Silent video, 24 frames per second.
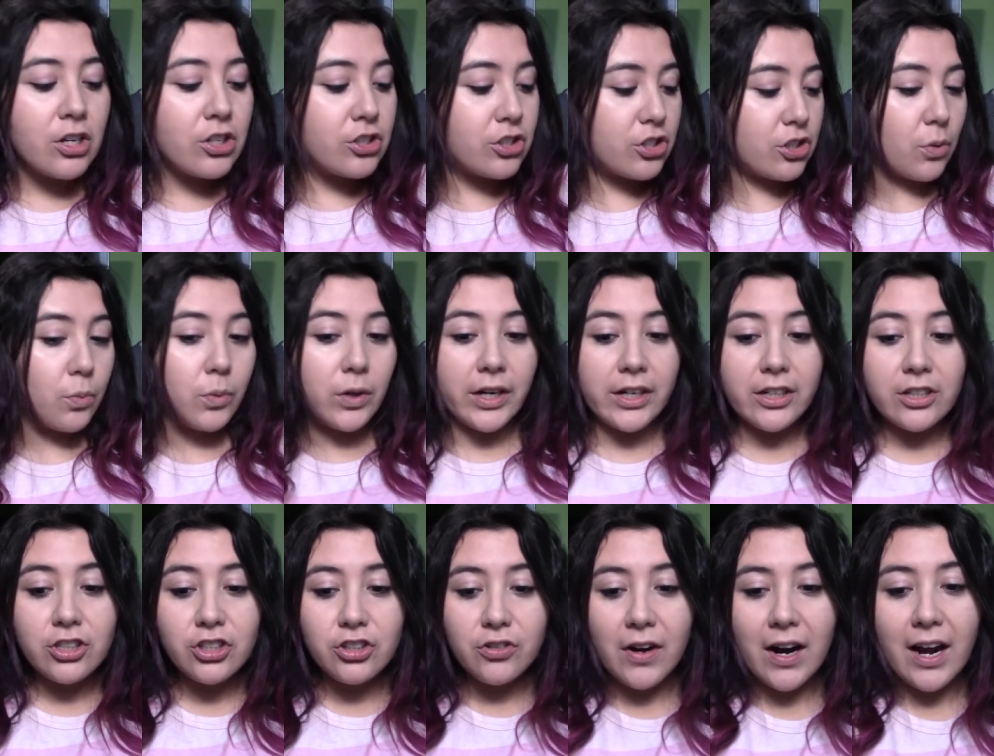So we're
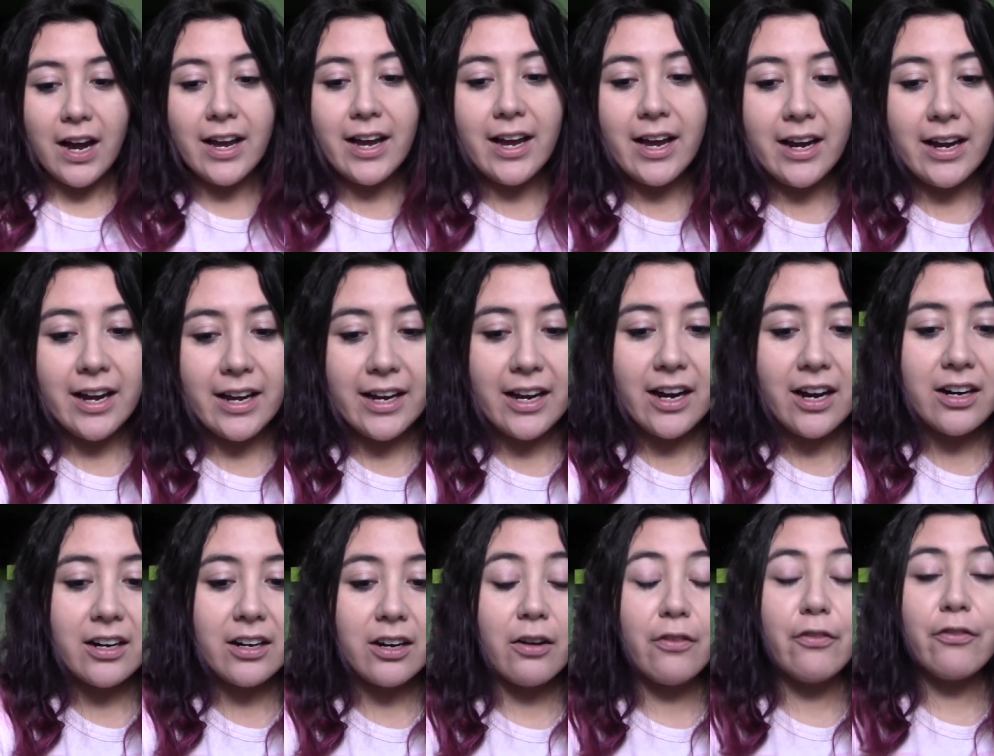gonna try, and I
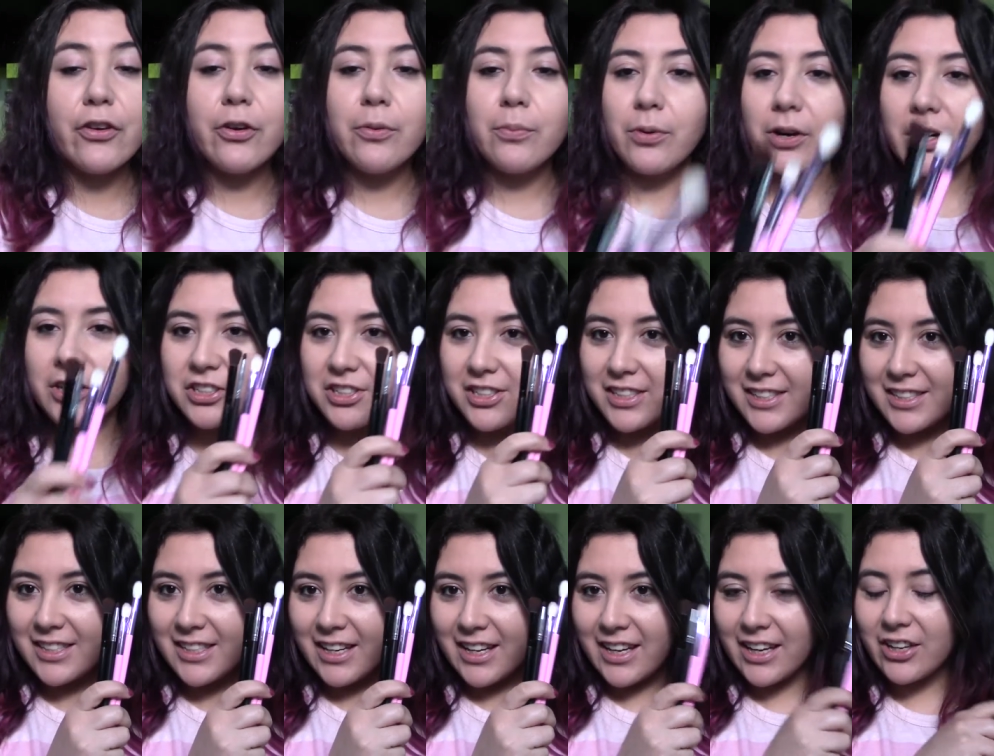got a few brushes
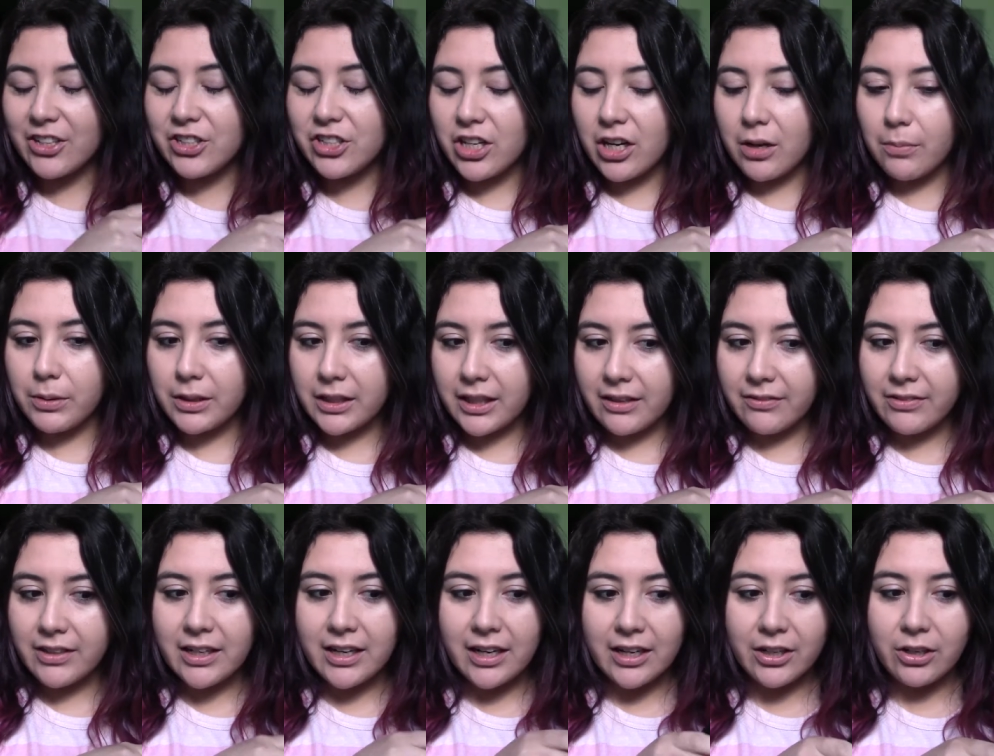today. Could y'all believe
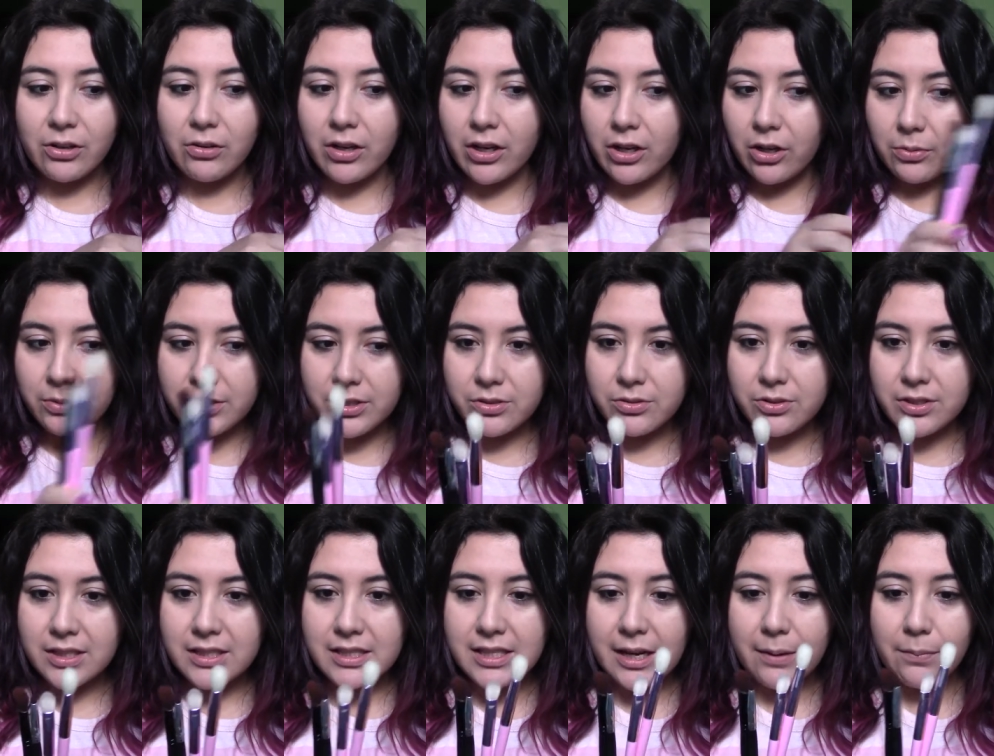that? I know I always
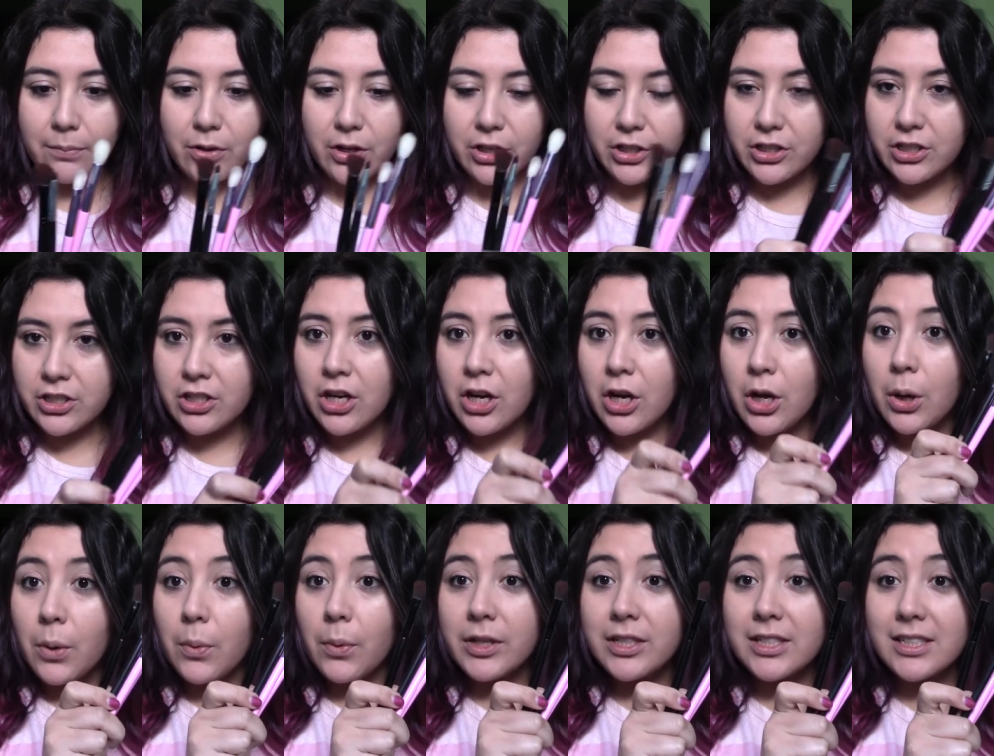use the same brush,
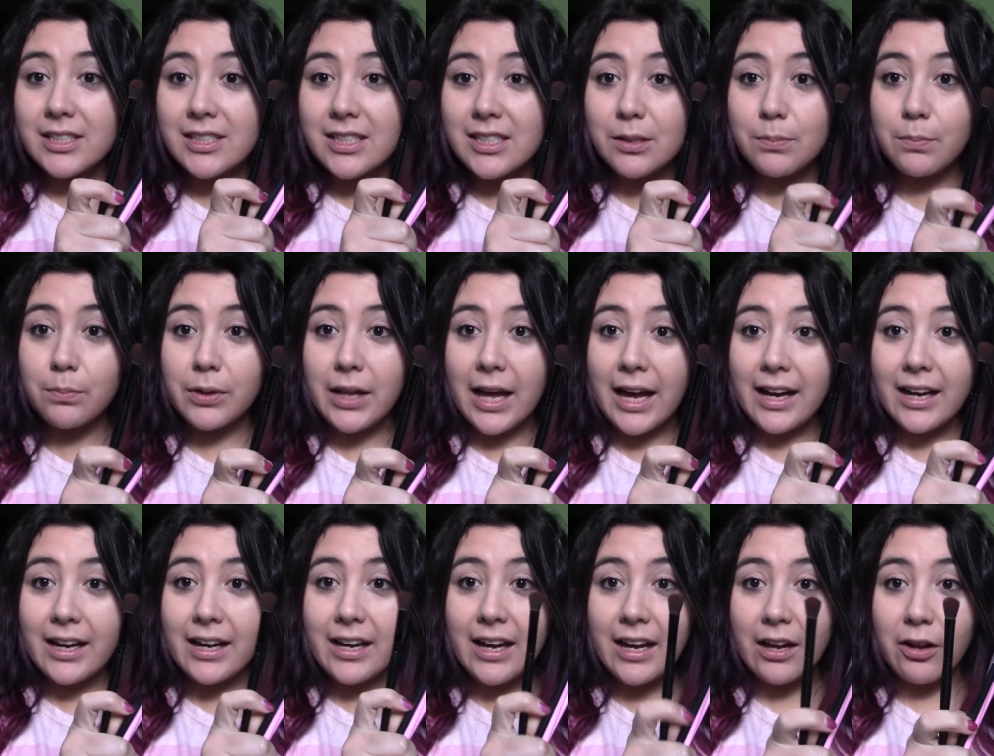which is this
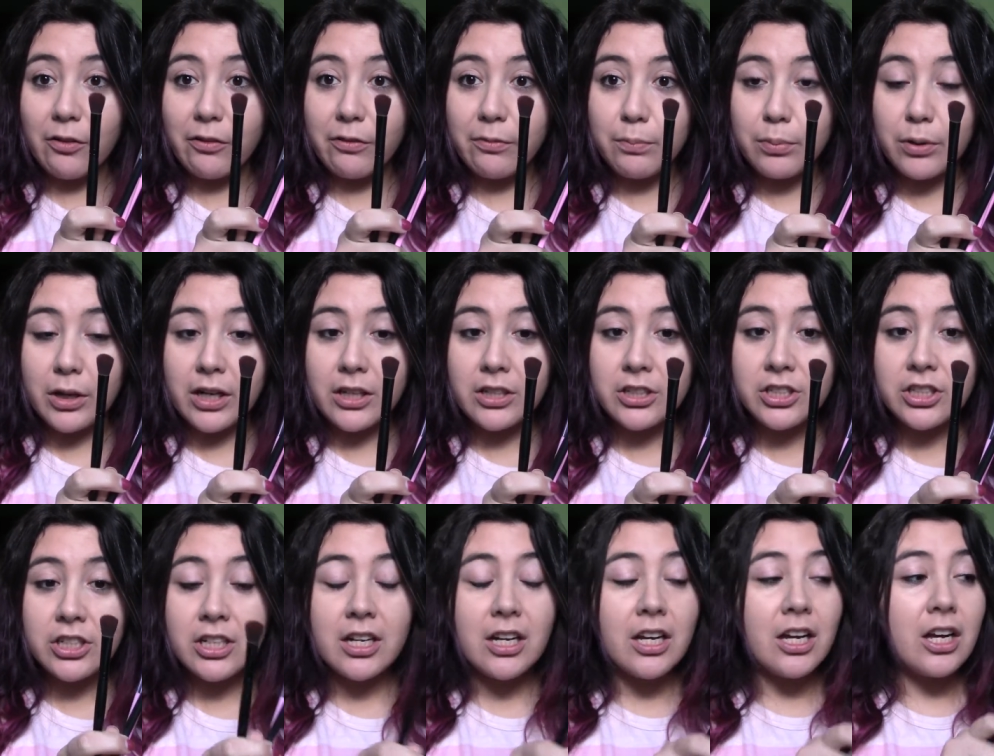black e.l.f. brush